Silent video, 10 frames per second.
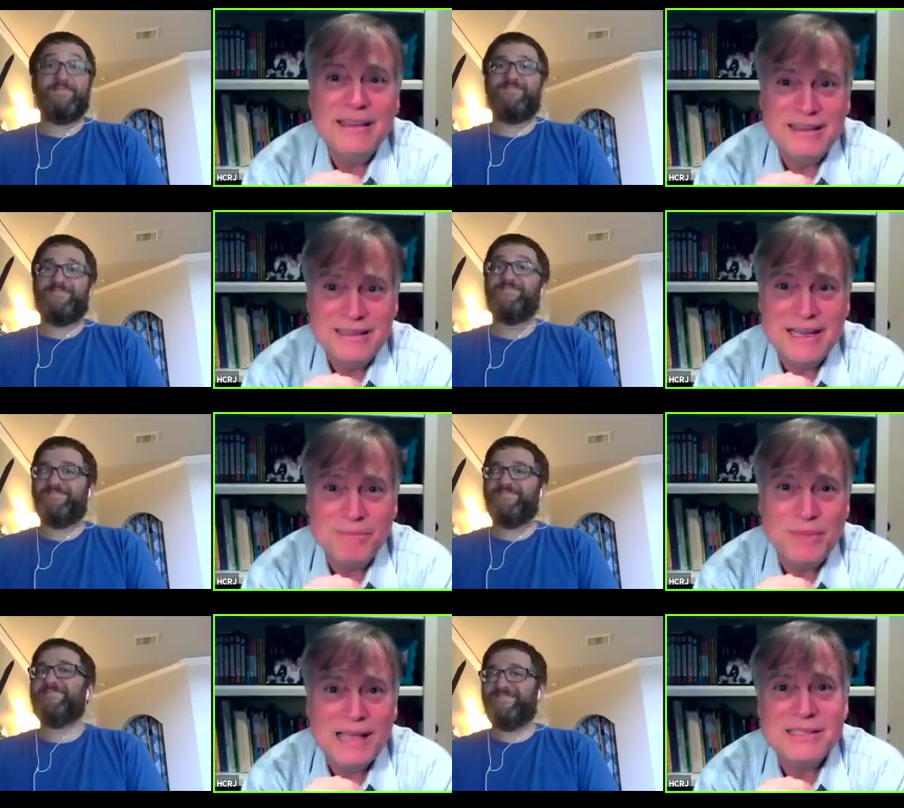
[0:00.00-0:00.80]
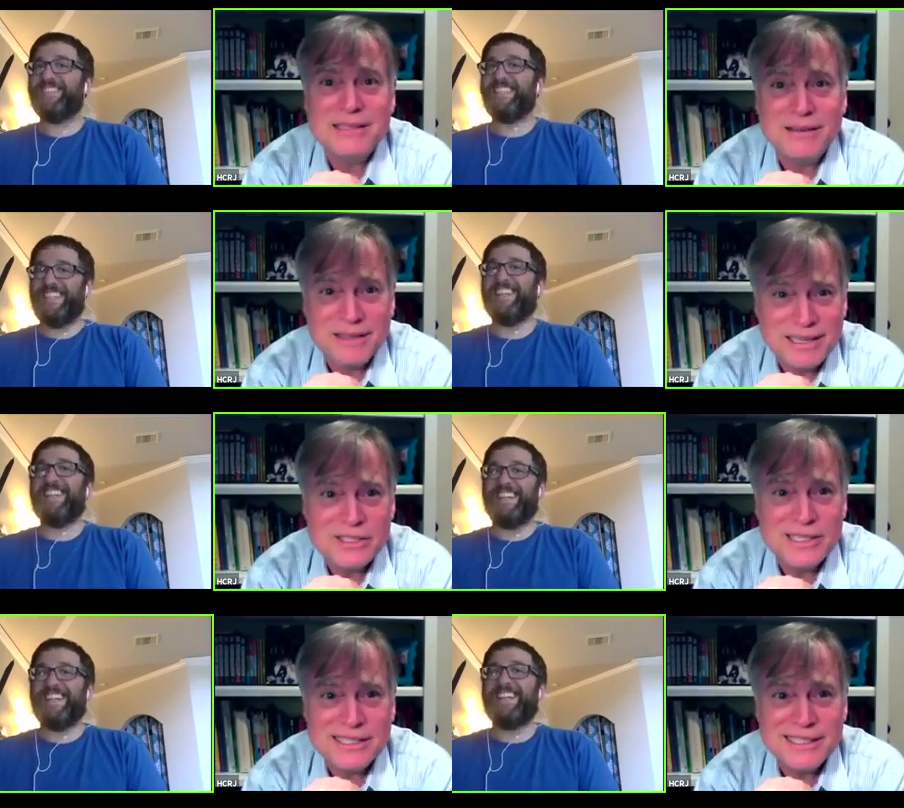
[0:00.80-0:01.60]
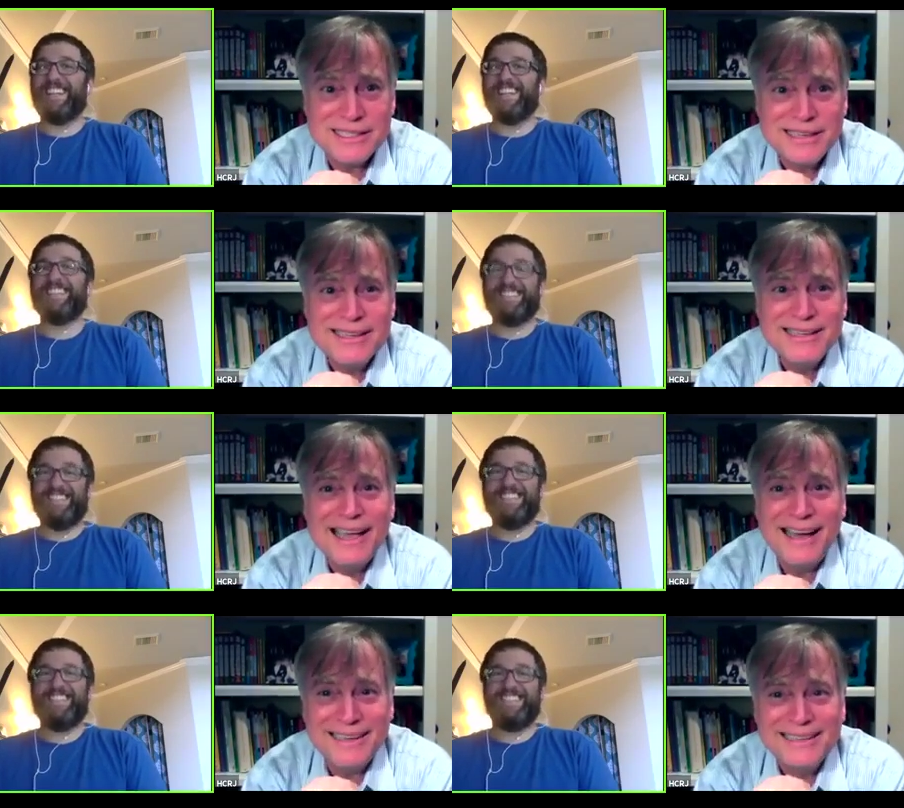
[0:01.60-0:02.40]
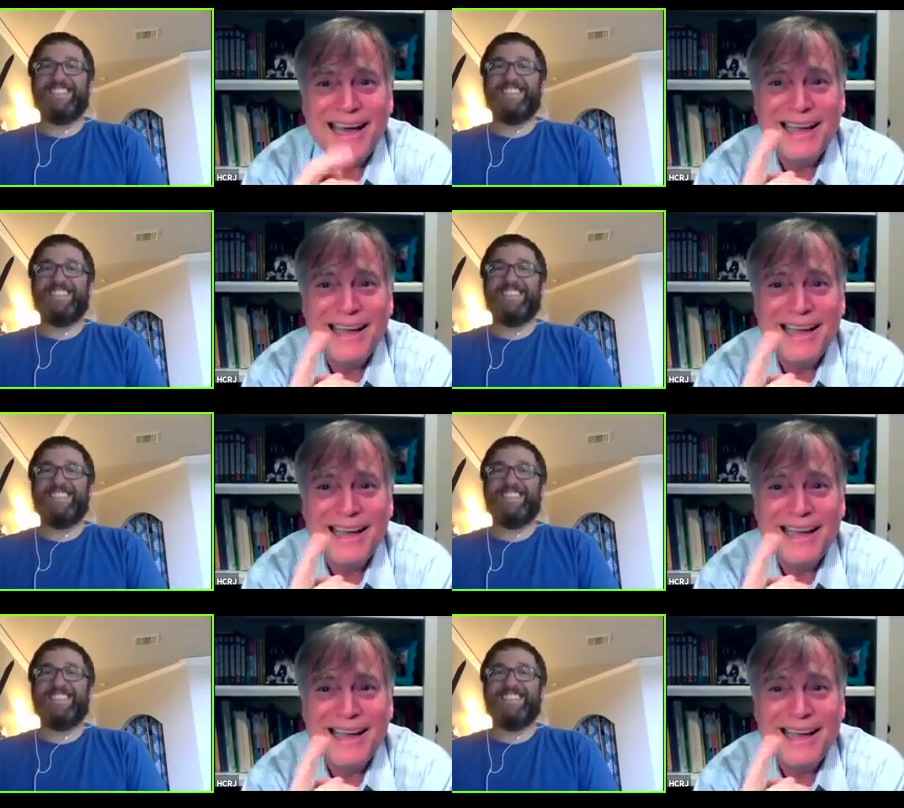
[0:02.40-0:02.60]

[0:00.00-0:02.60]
Speaker 1: onion dip. That's yeah, yeah,